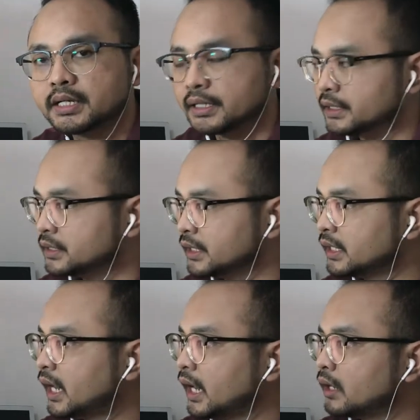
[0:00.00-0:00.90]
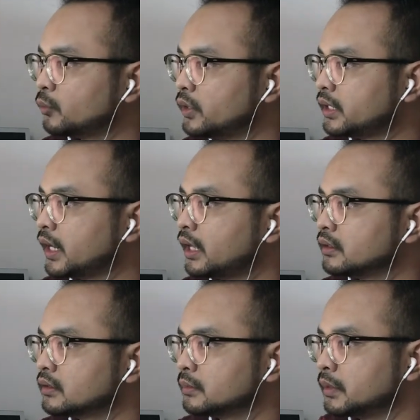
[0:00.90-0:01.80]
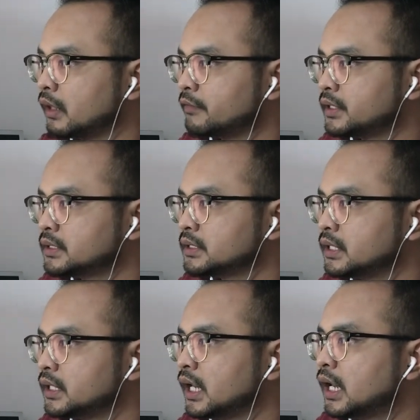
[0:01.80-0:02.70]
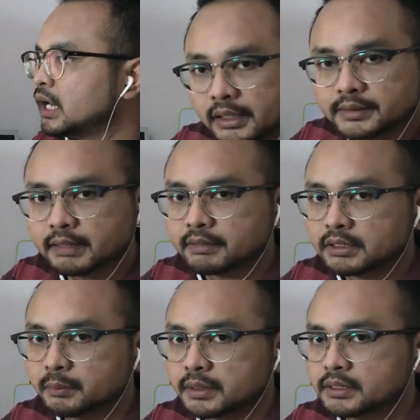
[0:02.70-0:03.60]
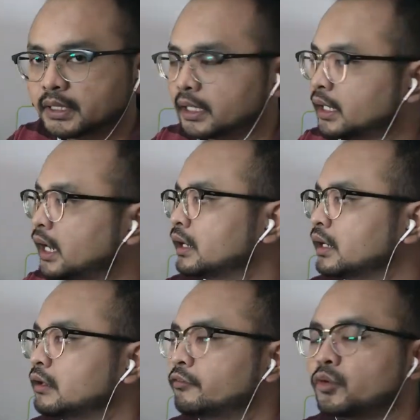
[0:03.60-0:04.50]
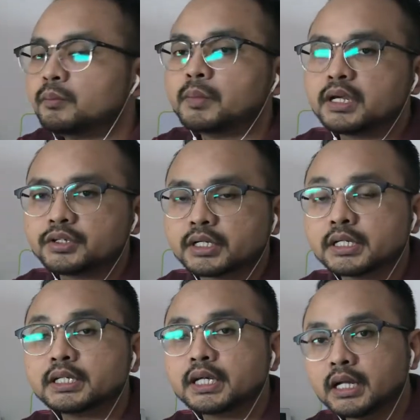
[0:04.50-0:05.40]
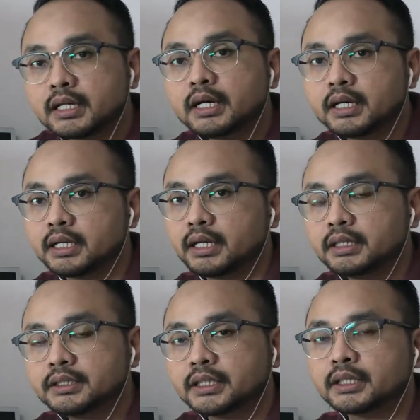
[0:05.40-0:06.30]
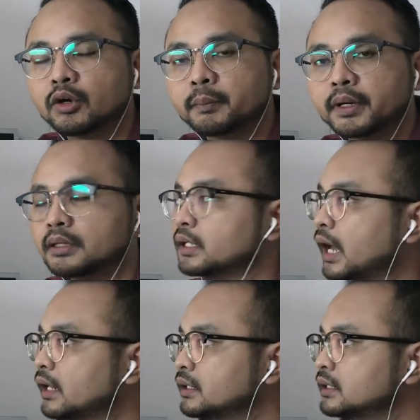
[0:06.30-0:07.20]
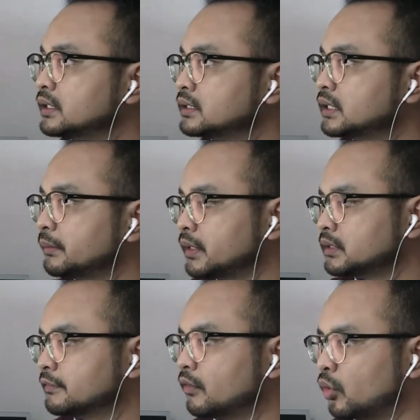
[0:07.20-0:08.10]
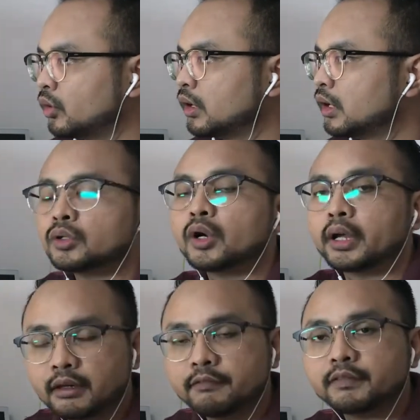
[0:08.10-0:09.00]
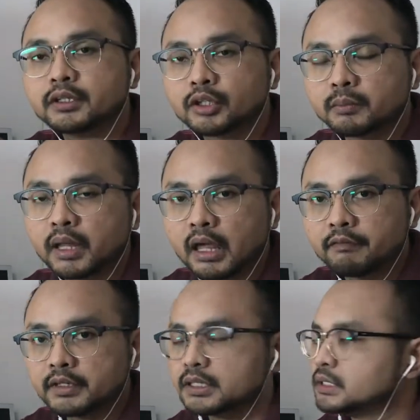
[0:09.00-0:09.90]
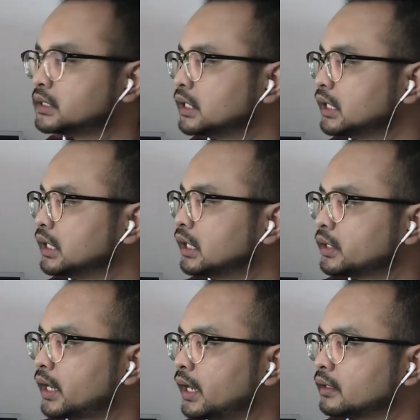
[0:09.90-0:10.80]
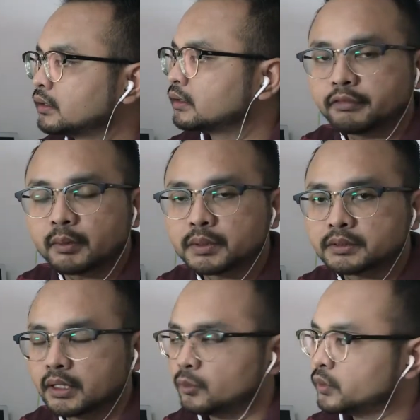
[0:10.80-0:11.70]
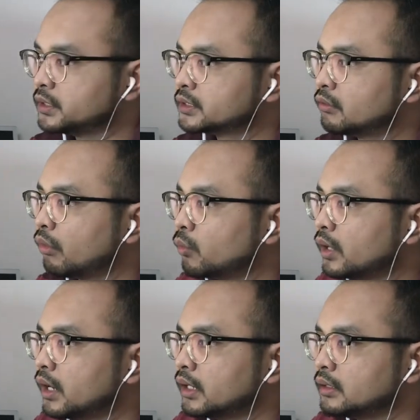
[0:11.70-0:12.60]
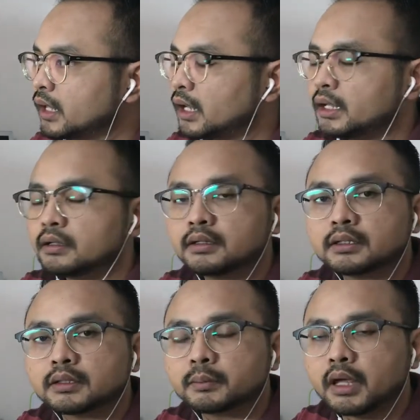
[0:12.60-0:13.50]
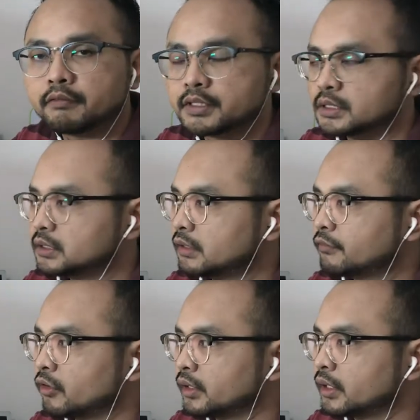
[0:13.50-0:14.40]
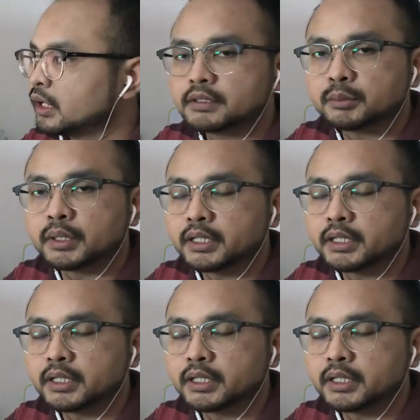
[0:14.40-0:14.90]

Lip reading: another heat engine and we get the thermal efficiency is 70%, and if we measure another heat engine operated under the same reservoir, so if the thermal efficiency we get 45%, which is lower than the thermal efficiency for